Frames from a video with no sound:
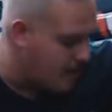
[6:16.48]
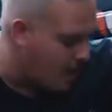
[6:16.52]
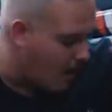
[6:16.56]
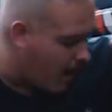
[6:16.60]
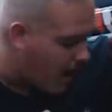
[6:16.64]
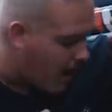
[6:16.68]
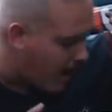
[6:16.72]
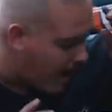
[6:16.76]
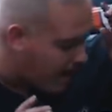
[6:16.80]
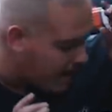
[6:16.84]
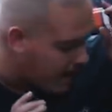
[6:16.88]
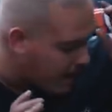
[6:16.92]

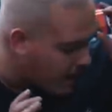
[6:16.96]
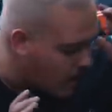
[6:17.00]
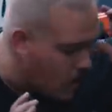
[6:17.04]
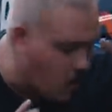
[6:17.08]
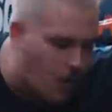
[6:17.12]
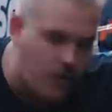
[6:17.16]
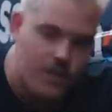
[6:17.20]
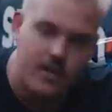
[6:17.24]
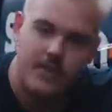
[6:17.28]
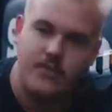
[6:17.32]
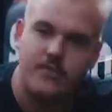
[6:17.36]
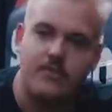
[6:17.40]
I have
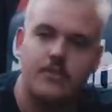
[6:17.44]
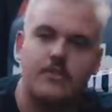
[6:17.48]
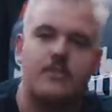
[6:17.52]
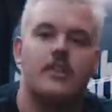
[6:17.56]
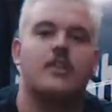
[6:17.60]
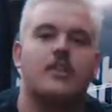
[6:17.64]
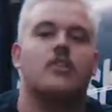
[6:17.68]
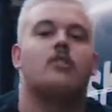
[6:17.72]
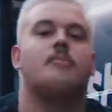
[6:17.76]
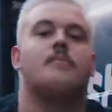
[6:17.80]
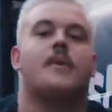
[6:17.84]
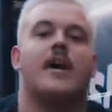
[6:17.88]
not a
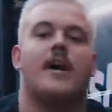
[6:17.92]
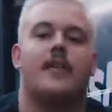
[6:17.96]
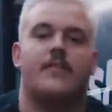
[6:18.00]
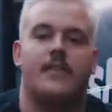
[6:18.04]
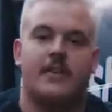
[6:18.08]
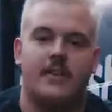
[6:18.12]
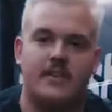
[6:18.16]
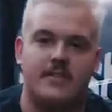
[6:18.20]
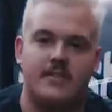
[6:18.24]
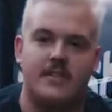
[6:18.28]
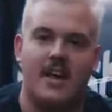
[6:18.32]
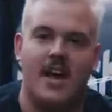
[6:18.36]
single bad
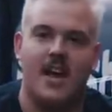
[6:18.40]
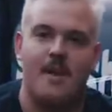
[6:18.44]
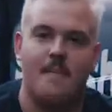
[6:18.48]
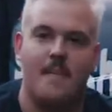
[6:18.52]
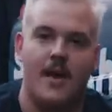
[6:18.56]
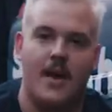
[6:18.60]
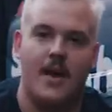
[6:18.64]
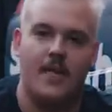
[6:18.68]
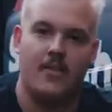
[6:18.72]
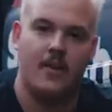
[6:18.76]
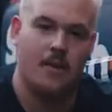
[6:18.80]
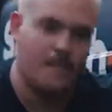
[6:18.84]
thing to say
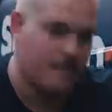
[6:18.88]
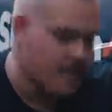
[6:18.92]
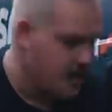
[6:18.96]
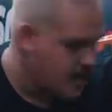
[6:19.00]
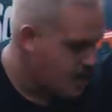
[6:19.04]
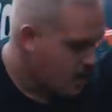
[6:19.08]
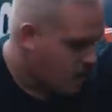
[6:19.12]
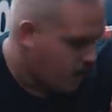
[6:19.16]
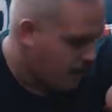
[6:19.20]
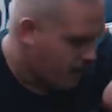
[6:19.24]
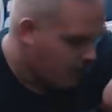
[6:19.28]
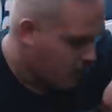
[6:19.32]
about them.
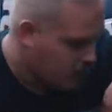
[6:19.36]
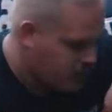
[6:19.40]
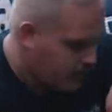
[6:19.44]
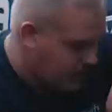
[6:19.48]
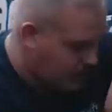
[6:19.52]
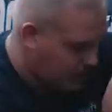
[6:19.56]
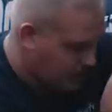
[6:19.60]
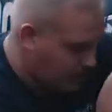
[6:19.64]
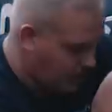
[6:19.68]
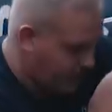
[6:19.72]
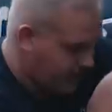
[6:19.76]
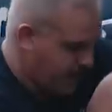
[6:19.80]
We've
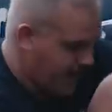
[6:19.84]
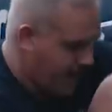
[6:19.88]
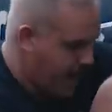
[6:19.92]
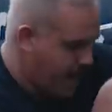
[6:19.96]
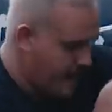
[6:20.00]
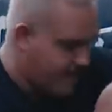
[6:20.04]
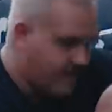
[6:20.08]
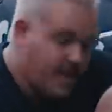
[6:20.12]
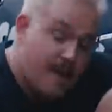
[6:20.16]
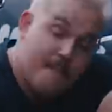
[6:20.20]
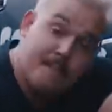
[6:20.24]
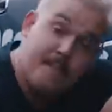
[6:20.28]
also got the
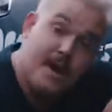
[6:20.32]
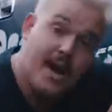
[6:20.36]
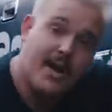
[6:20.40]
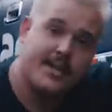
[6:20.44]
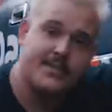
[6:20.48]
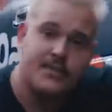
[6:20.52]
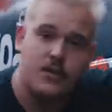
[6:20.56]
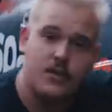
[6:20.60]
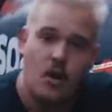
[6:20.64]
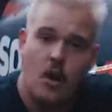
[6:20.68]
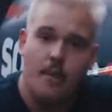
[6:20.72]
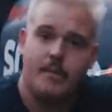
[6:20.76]
AVM
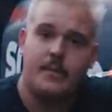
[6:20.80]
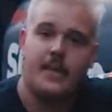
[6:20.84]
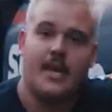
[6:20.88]
part-time